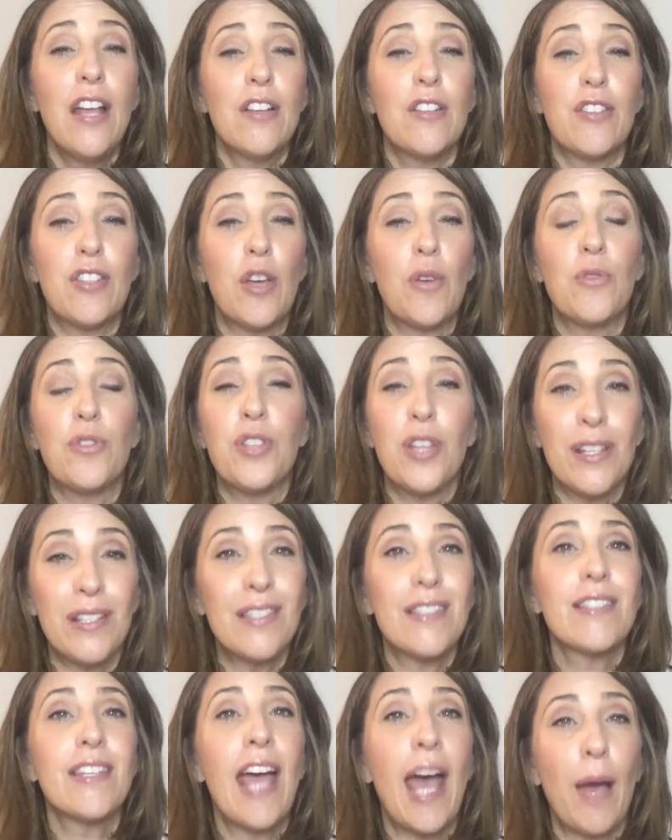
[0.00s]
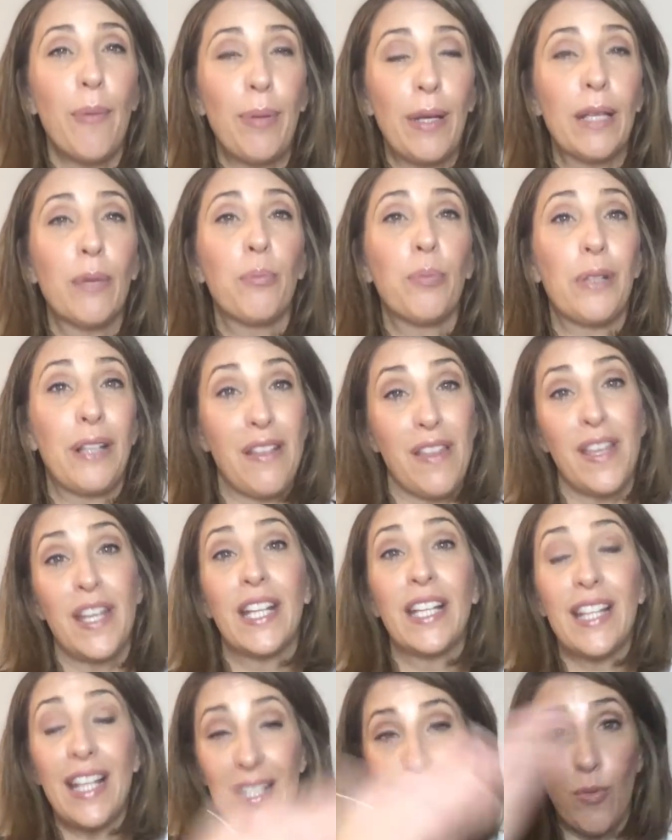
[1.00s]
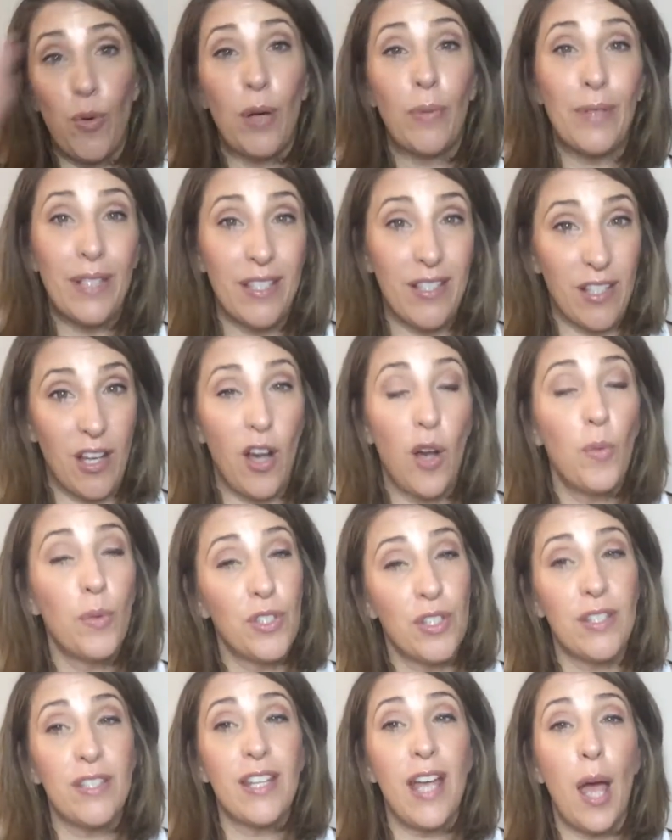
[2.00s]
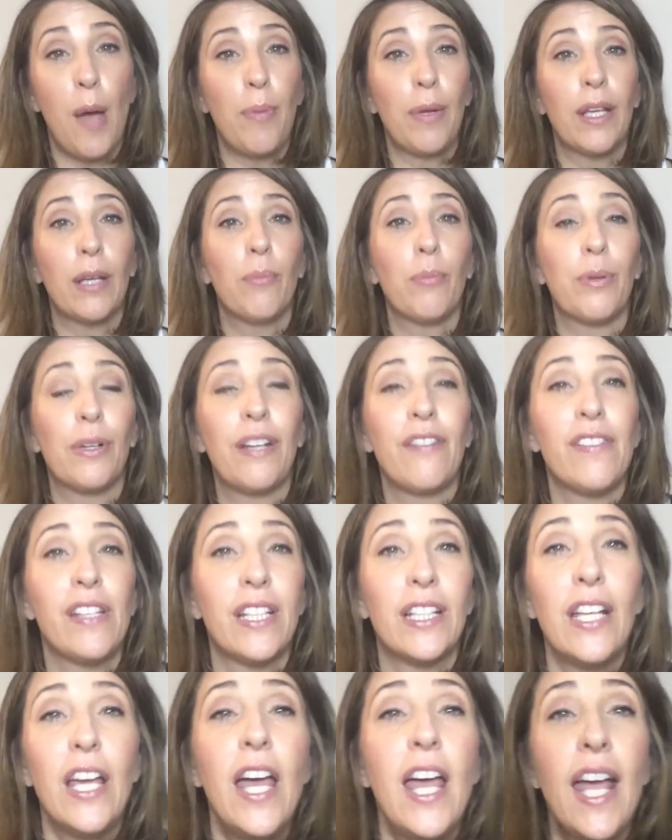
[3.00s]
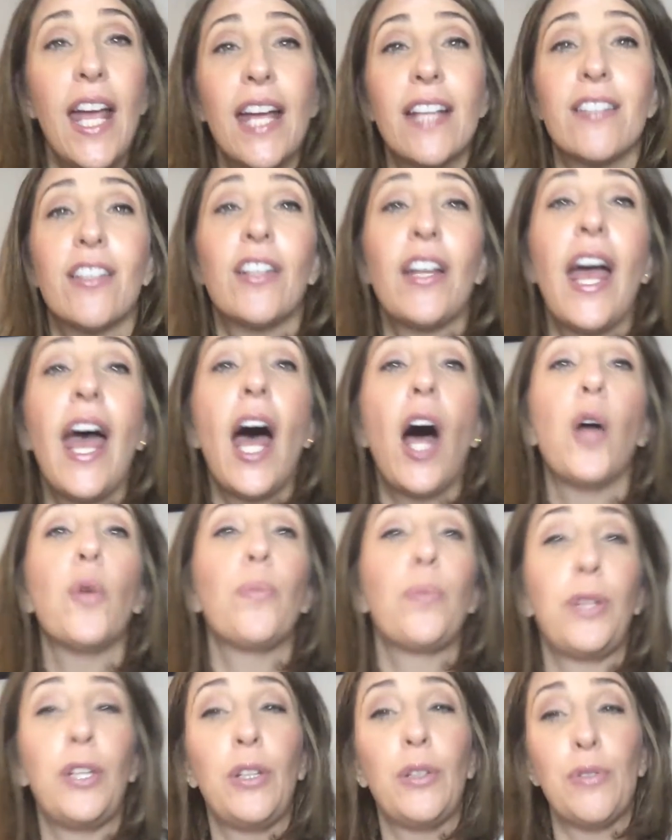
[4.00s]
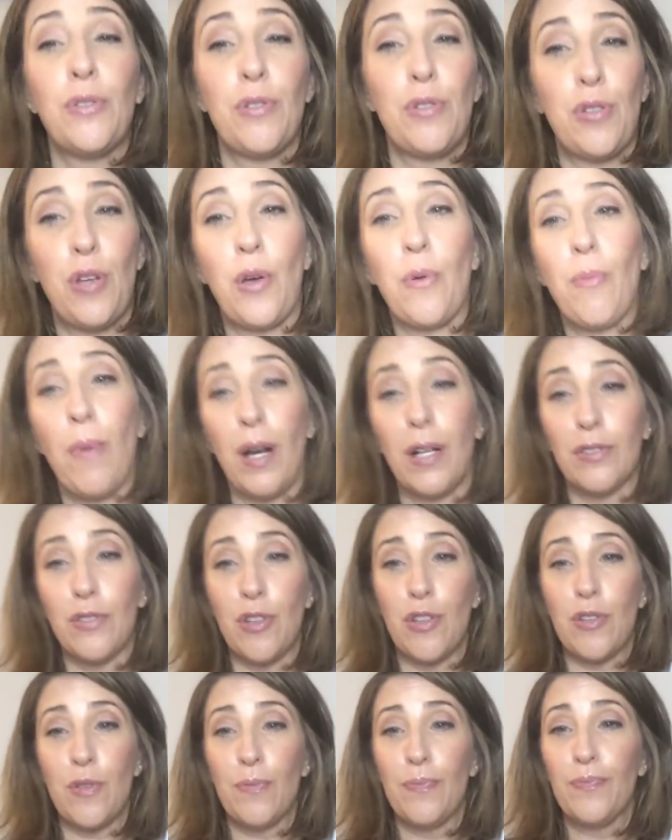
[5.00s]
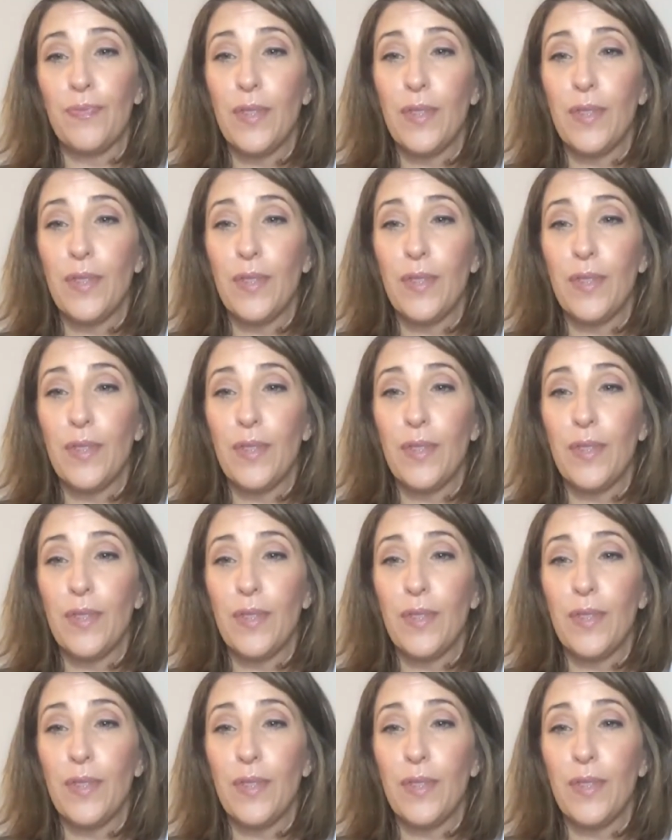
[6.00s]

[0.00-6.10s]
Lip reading: So just tapping and breathing, and that's why we start with just tapping and breathing, is going to help you so much.